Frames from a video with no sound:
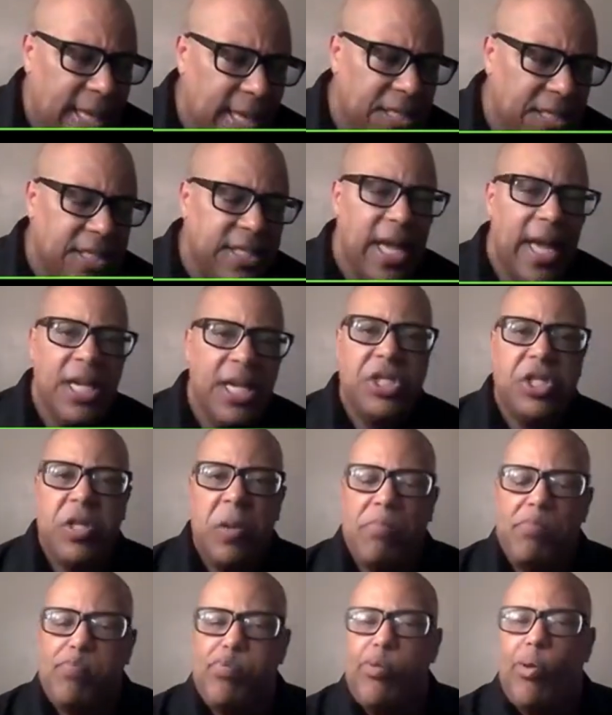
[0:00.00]
he says,
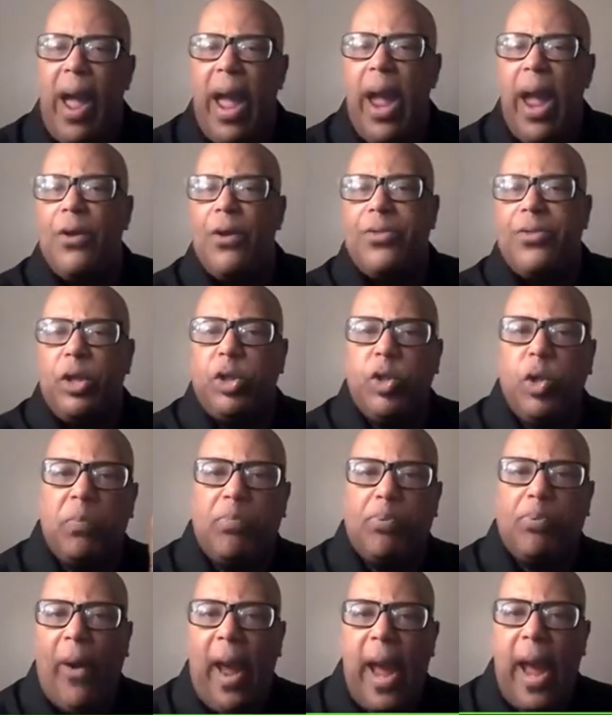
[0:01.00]
the prayer that you
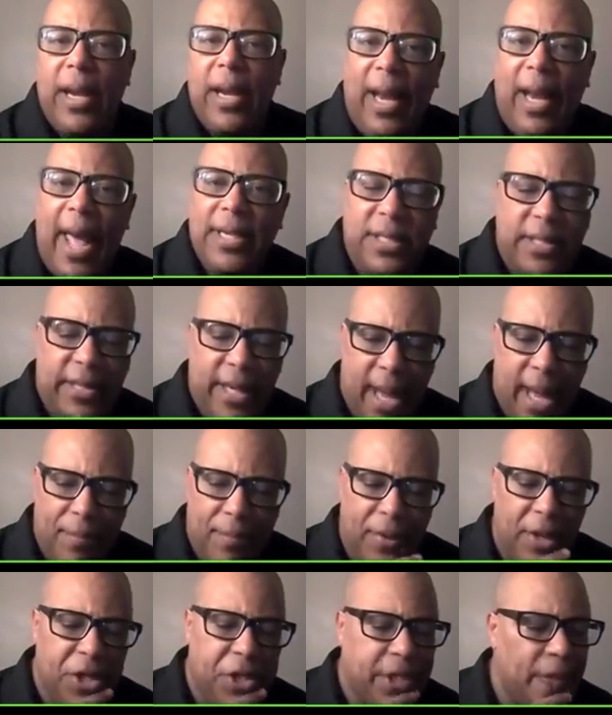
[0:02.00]
prayed last
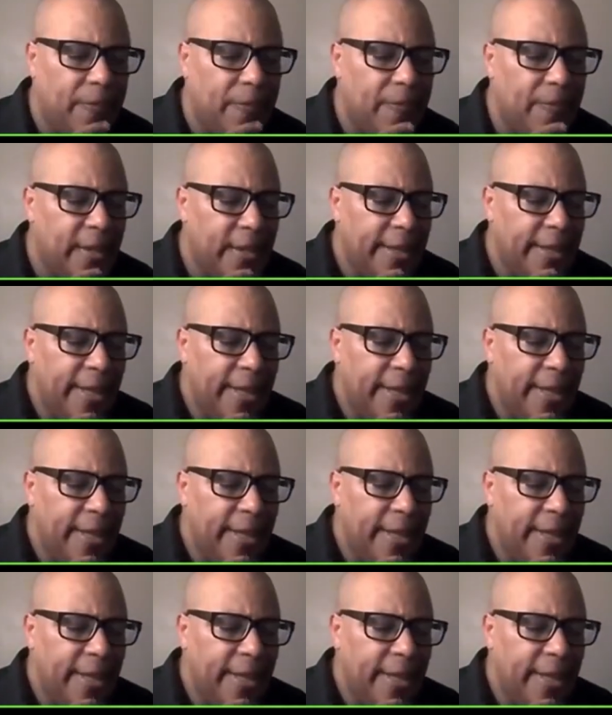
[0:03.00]
night, Bishop,